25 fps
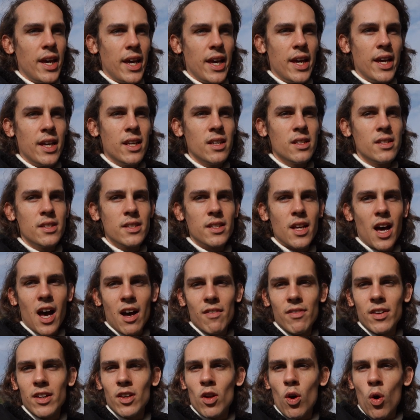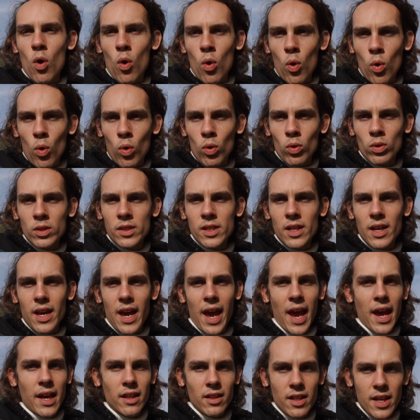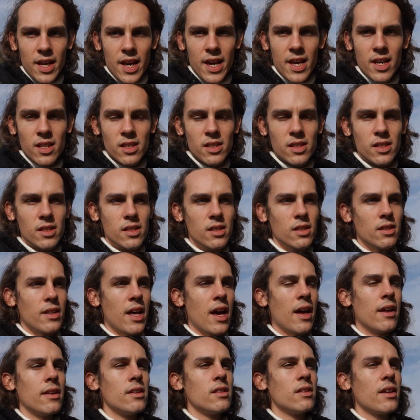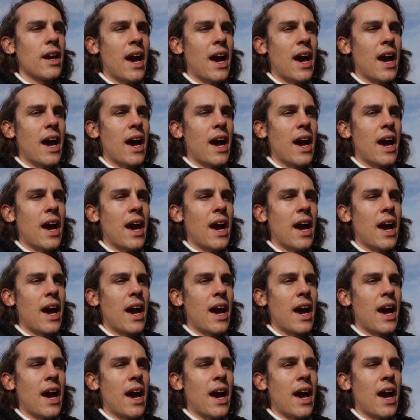is of an old alias that